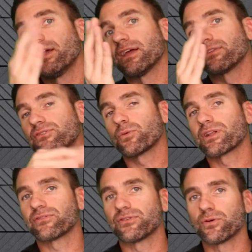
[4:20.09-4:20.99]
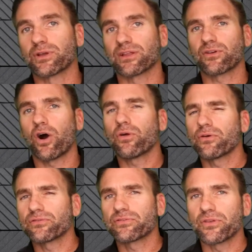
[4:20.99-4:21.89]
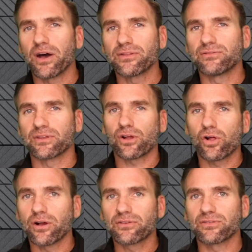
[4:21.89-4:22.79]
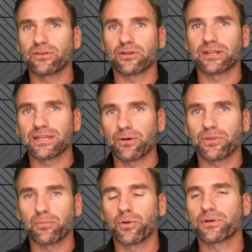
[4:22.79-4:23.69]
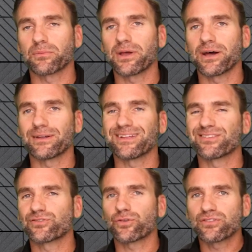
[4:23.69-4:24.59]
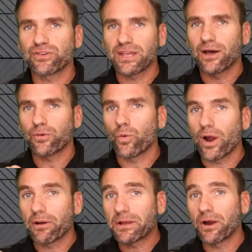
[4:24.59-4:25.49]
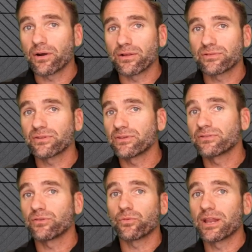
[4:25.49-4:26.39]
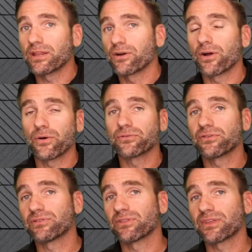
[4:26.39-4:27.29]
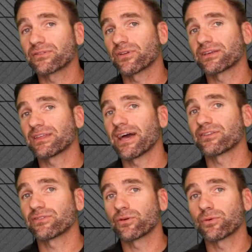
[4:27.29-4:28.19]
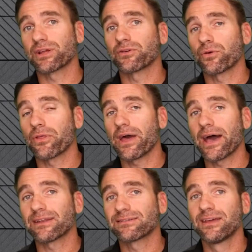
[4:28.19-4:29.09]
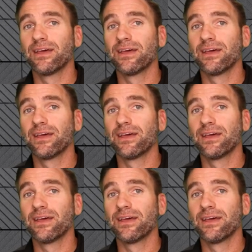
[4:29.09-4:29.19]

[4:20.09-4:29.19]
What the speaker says: And so what it's doing, it's all those thuds and clunks that you're going to get with a broken mount. It's stretching out wiring harnesses and radiator hoses and things like that. So you don't want to ignore that.